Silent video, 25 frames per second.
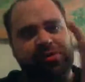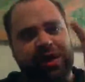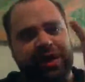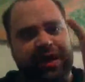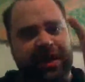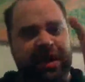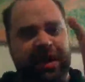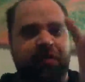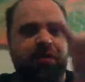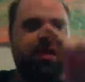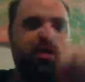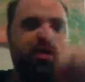
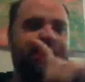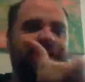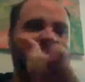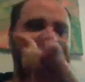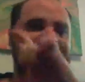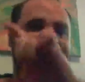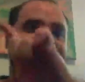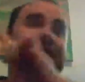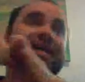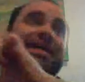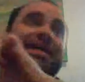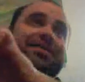J.K.
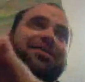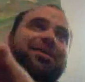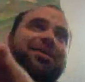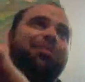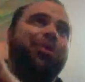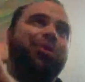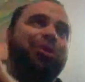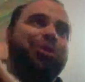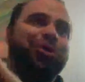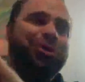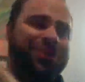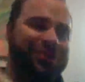Rowling saying
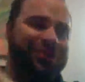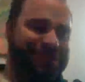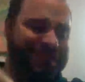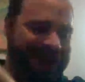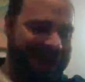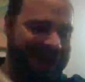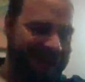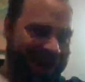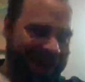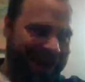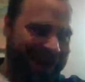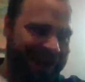Dumbledore
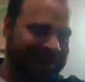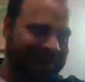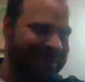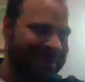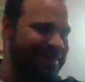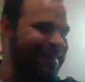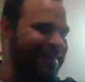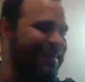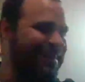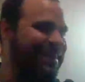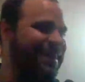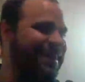is
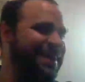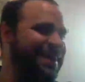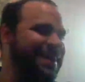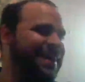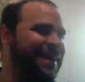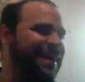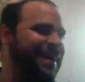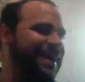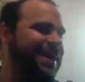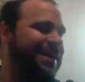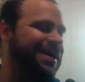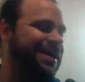gay
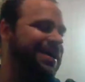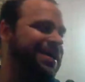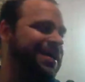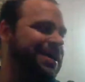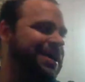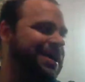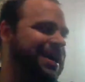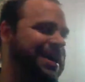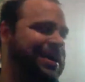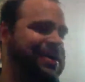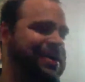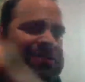
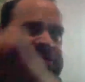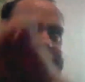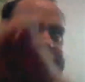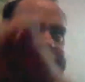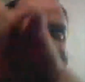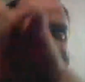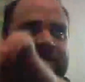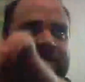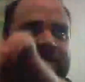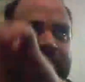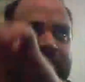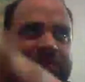
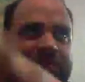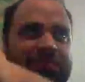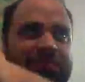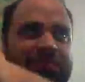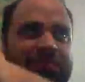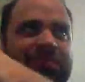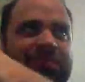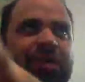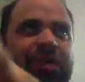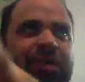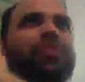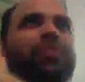is,
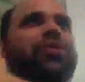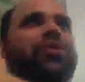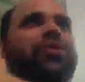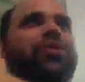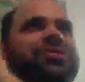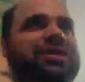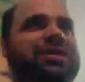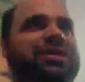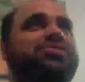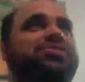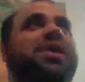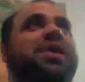
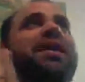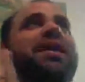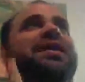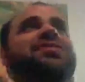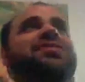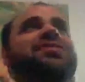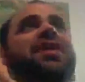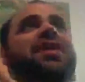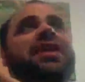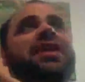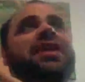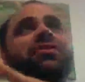Dumbledore's
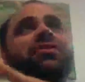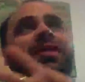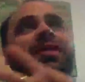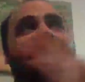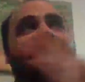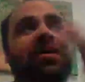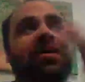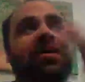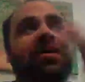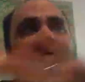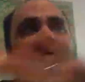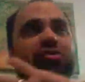sexuality is not
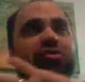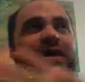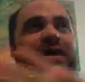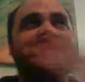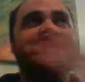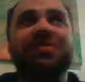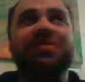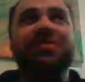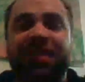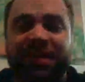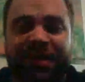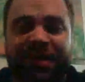
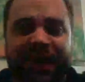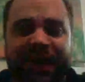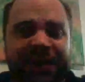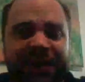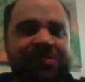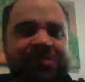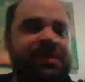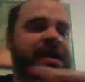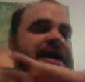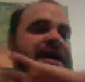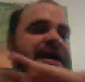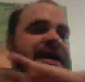addressed in the
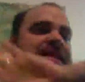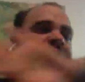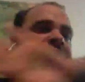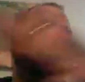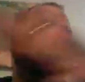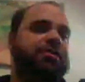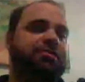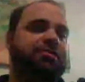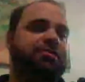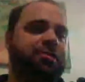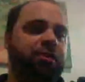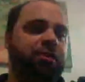text,
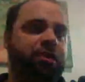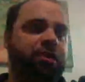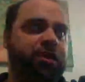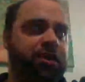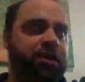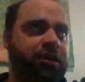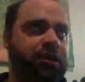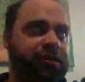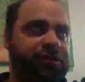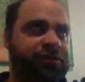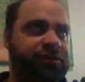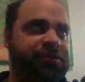
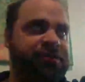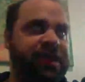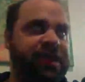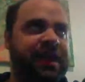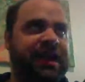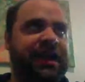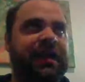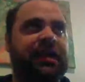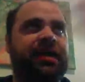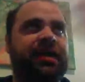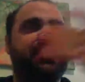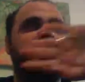therefore her
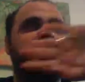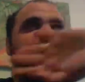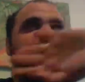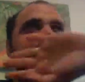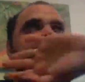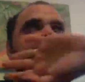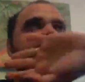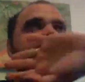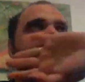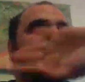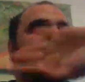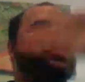say
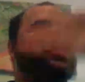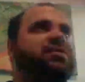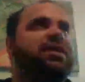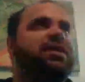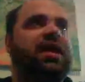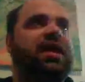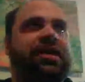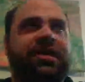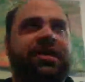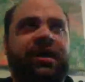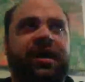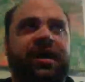
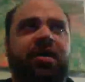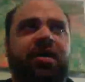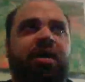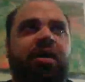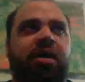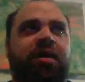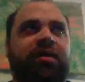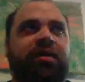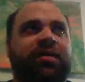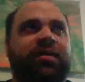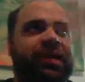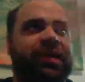means nothing at
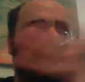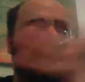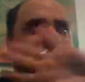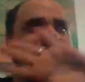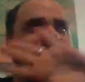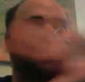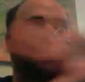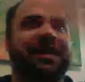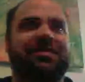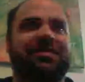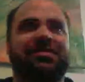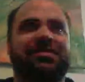all. Like
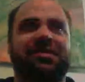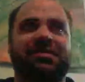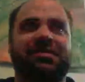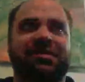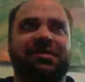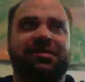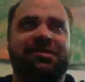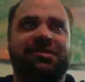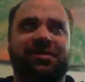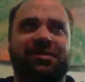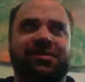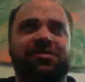the text
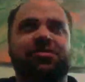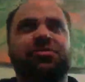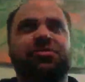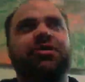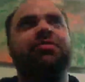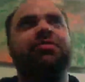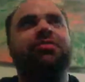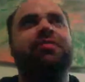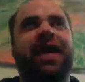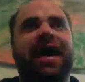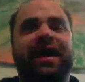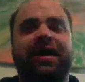exists in a
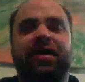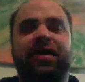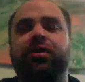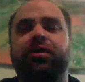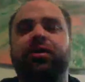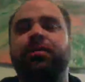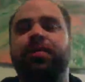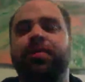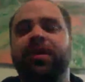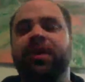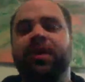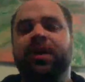strict
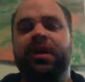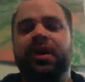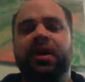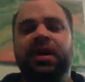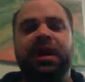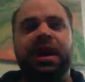vacuum.